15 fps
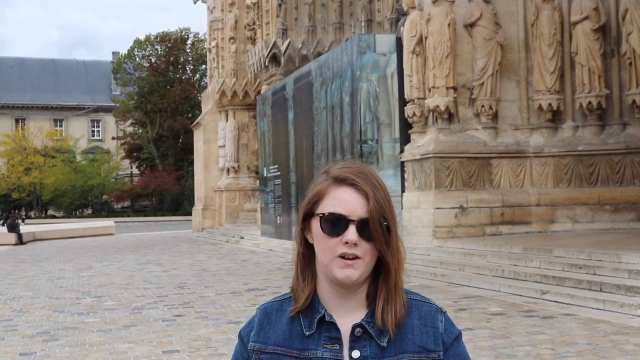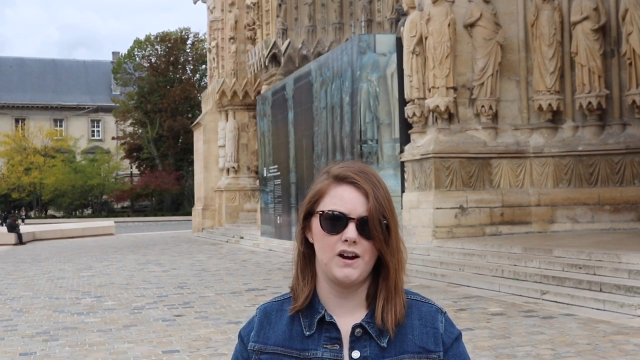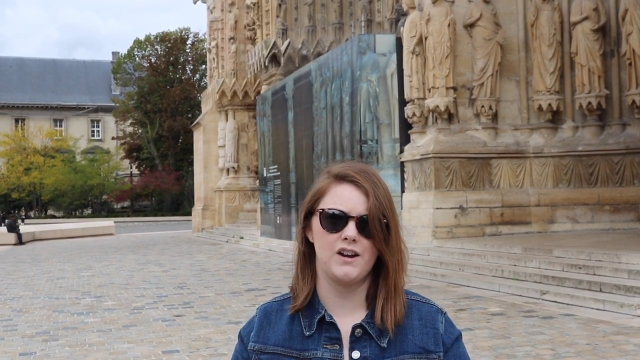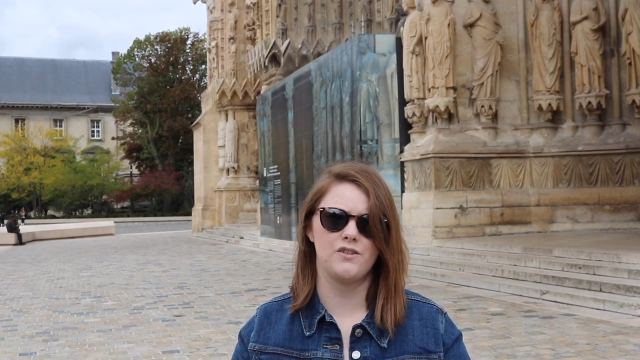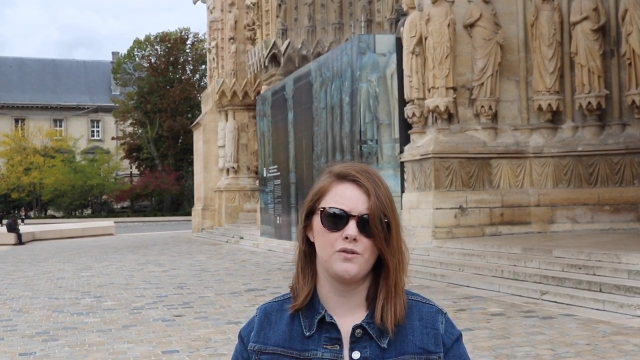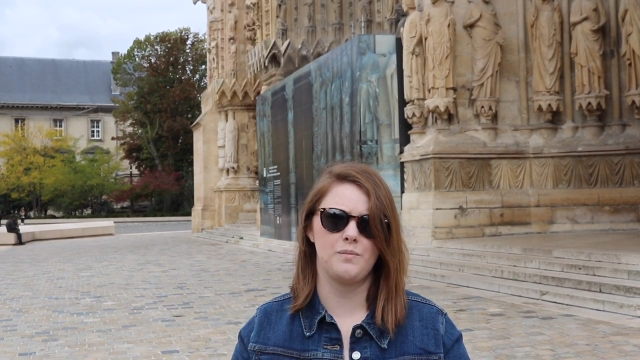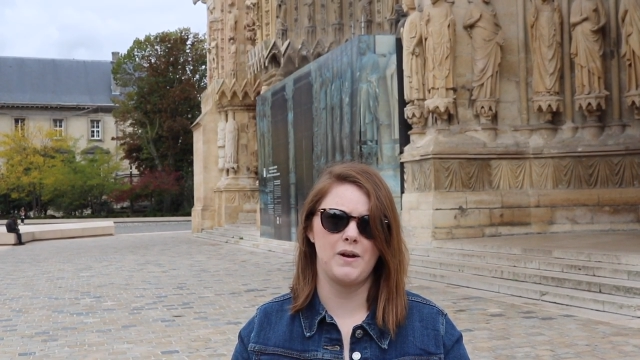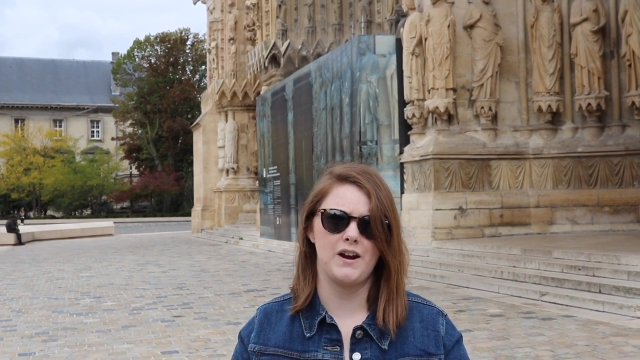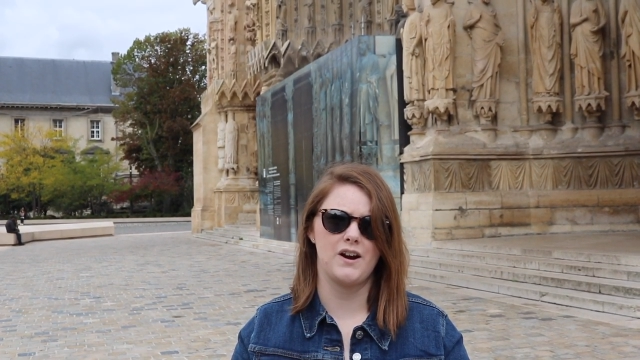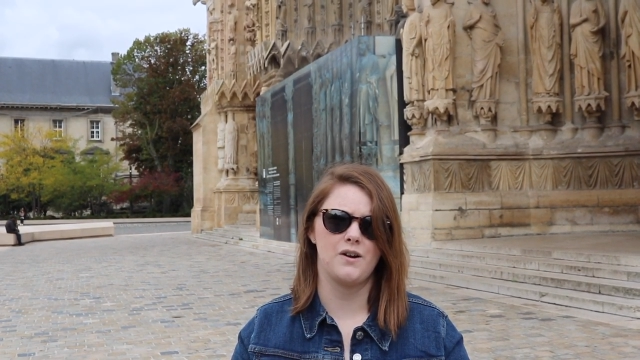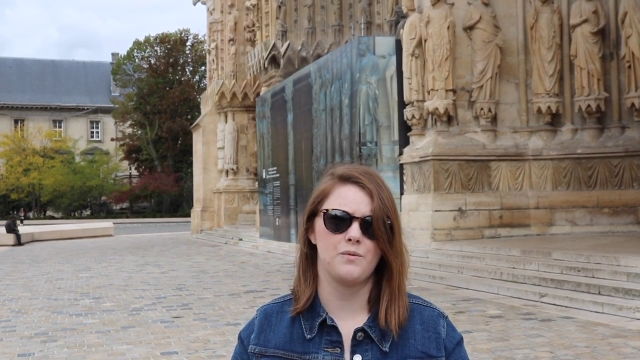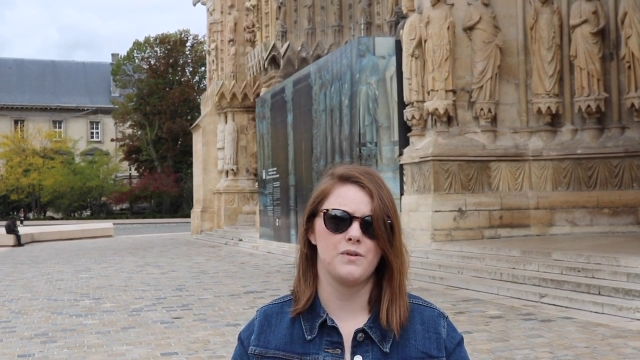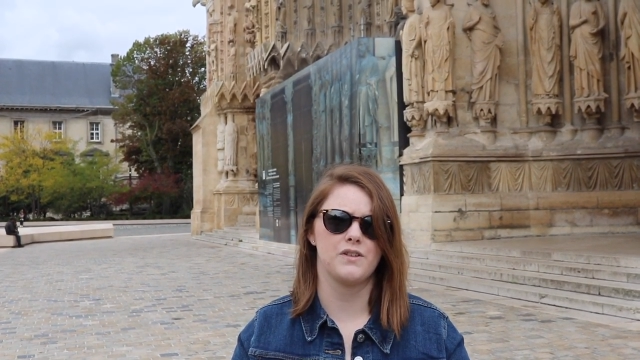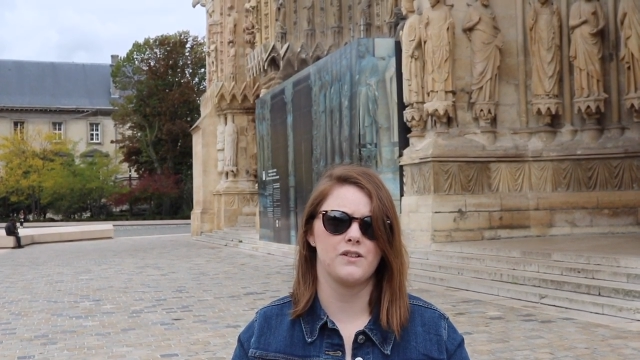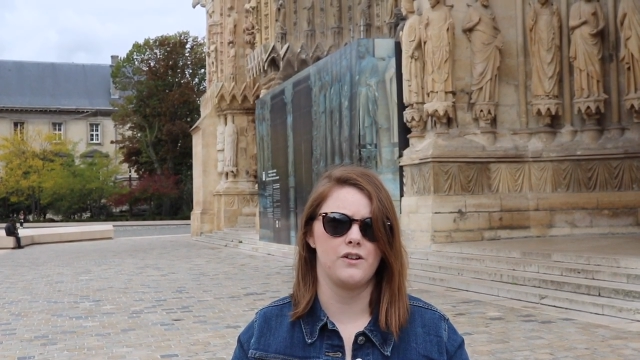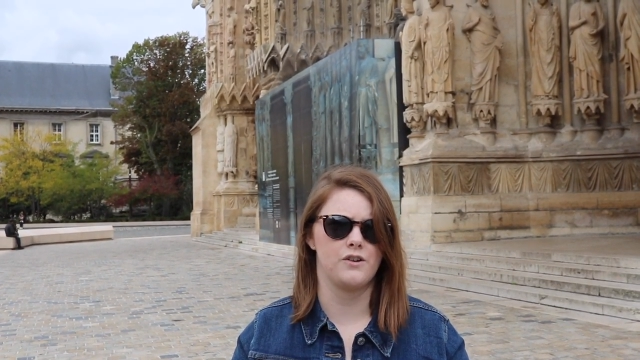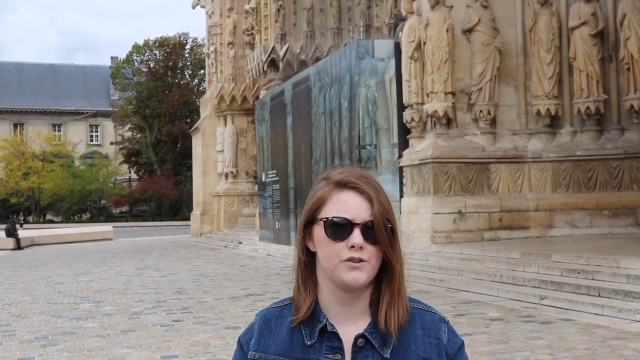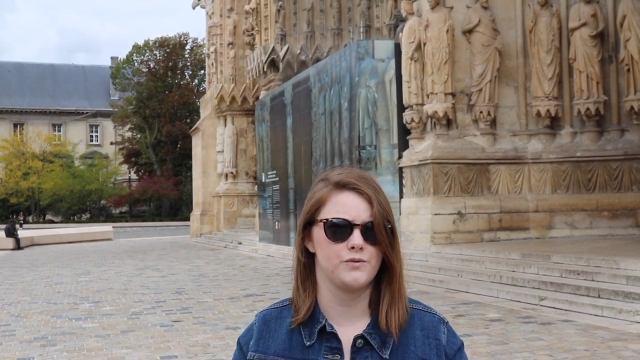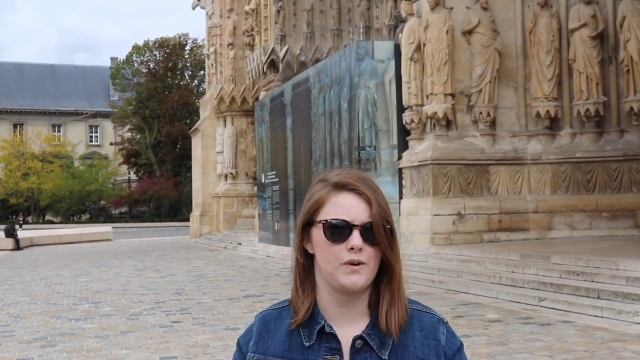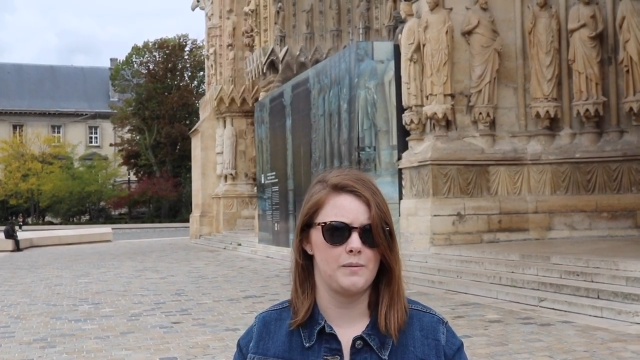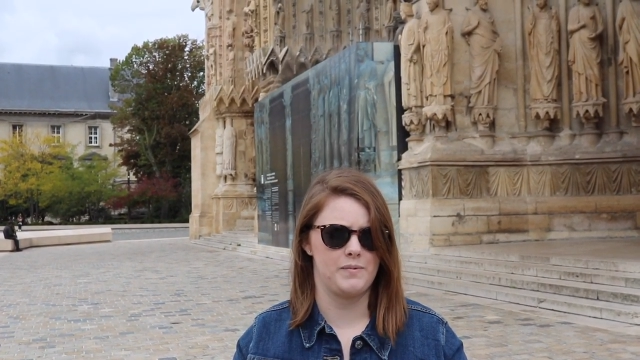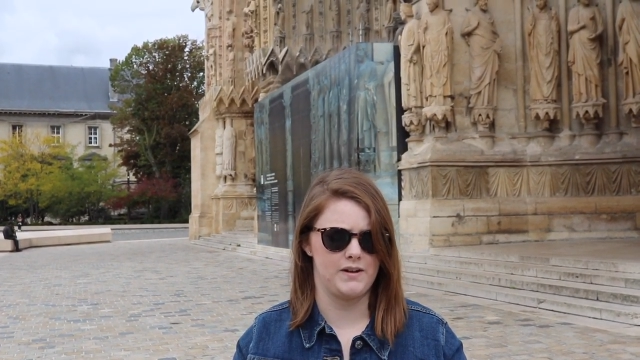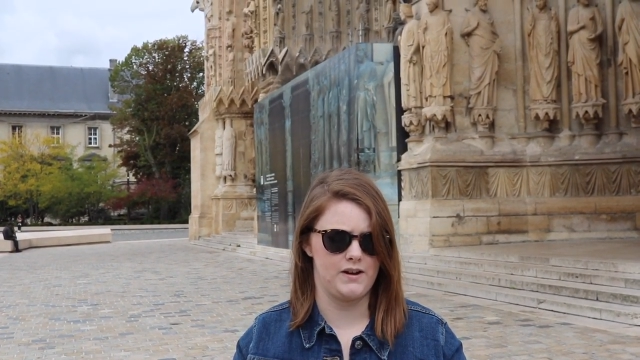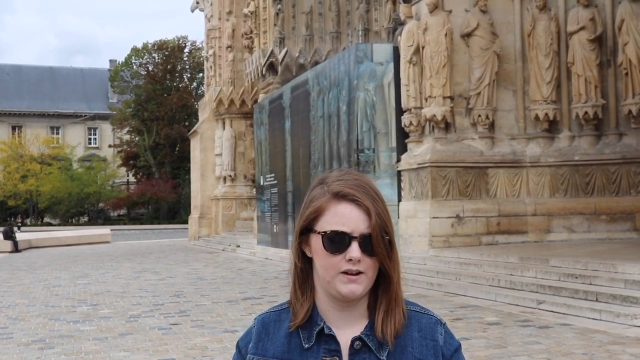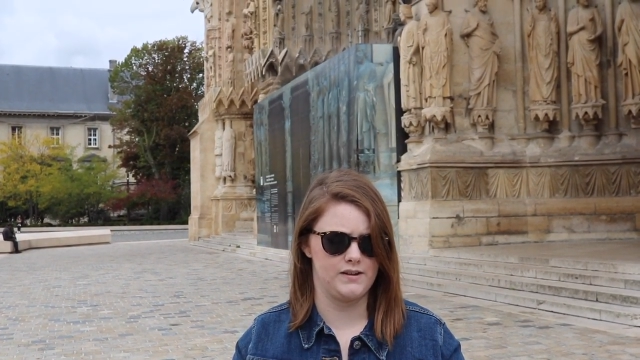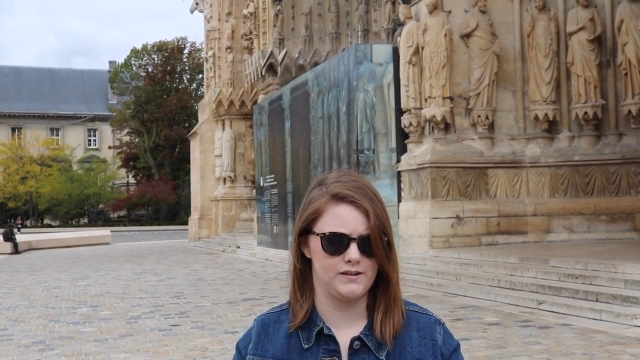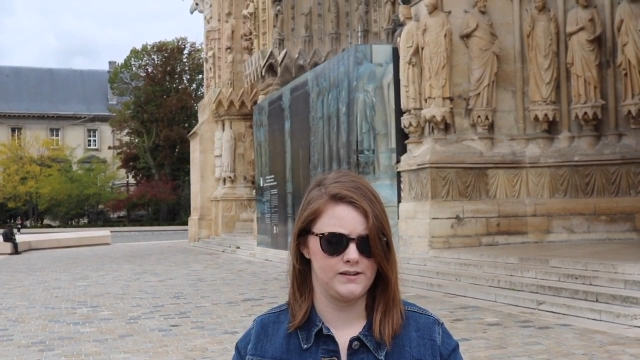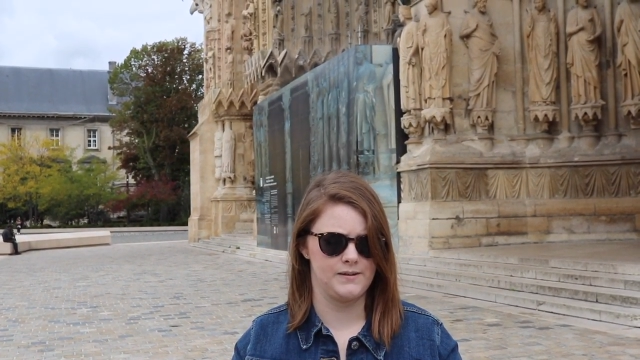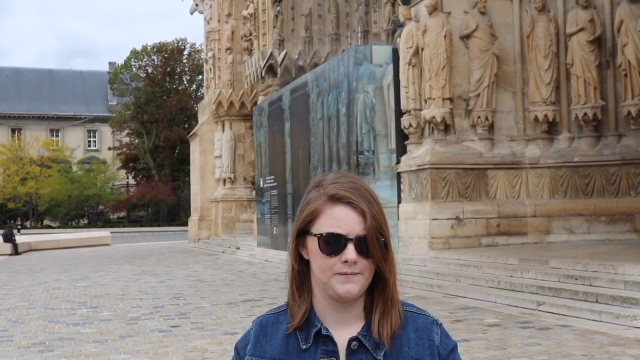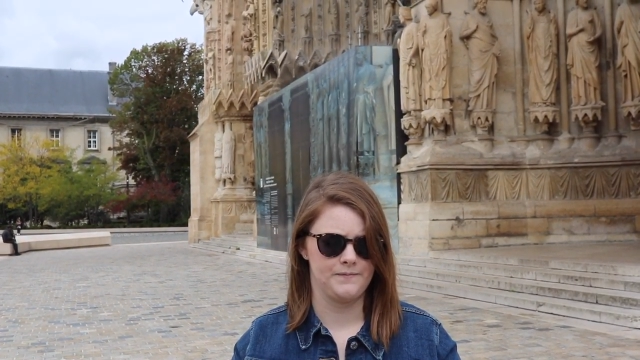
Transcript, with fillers: beyond repair with close replicas.